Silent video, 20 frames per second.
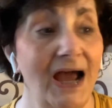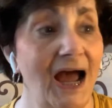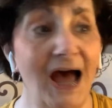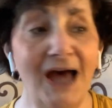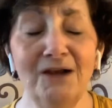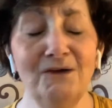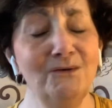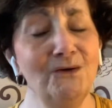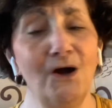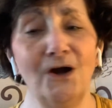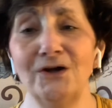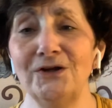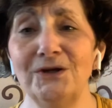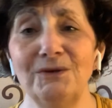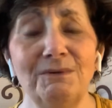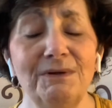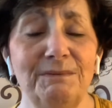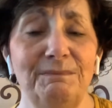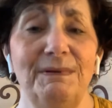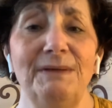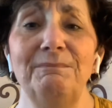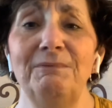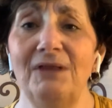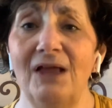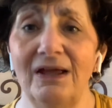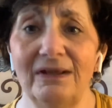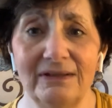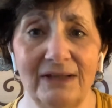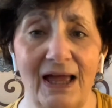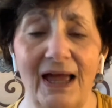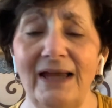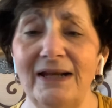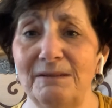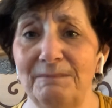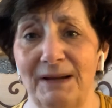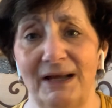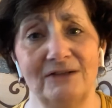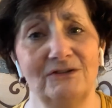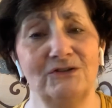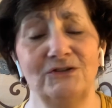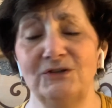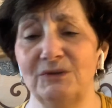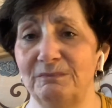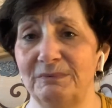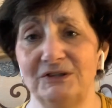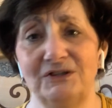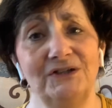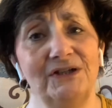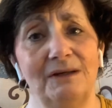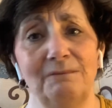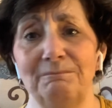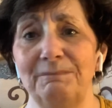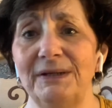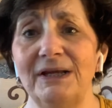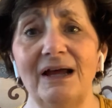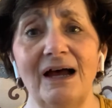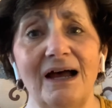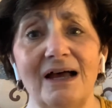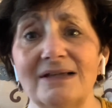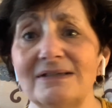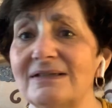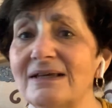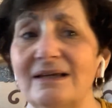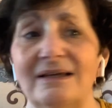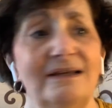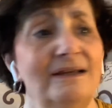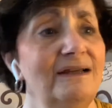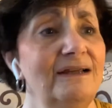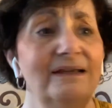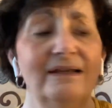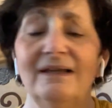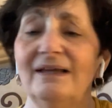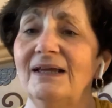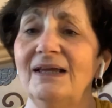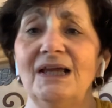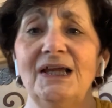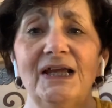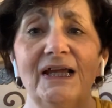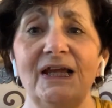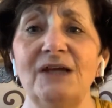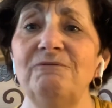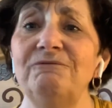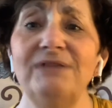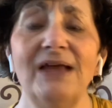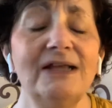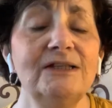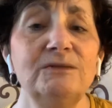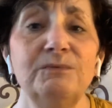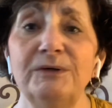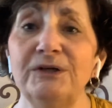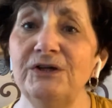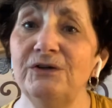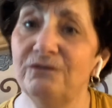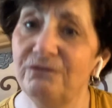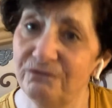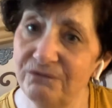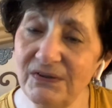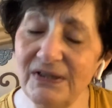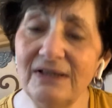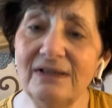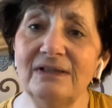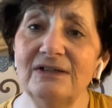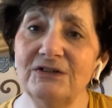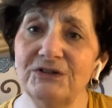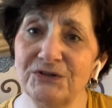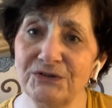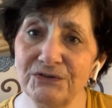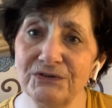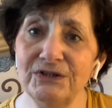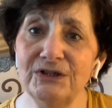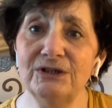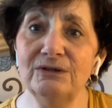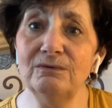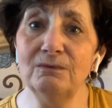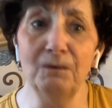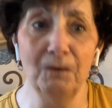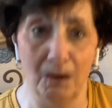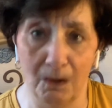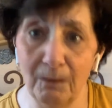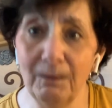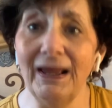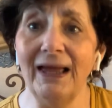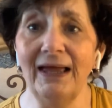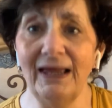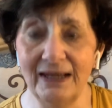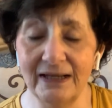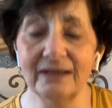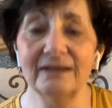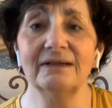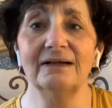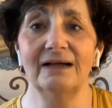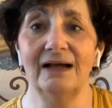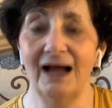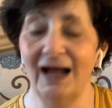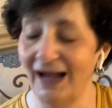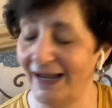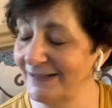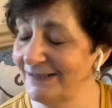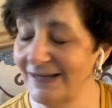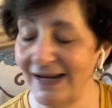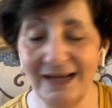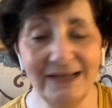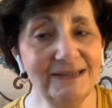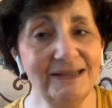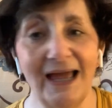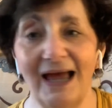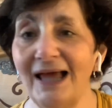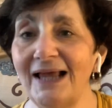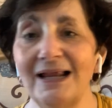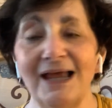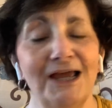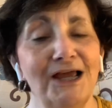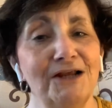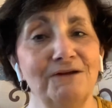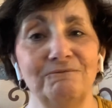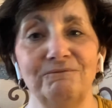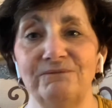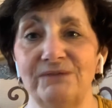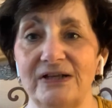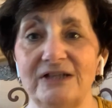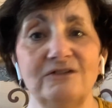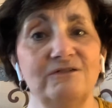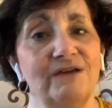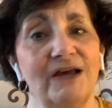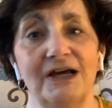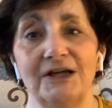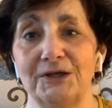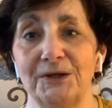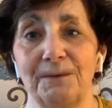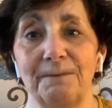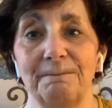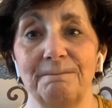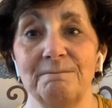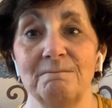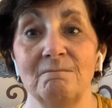I don't argue with people online about stupid shit because if that's what you feel is true, okay, I take that at face value.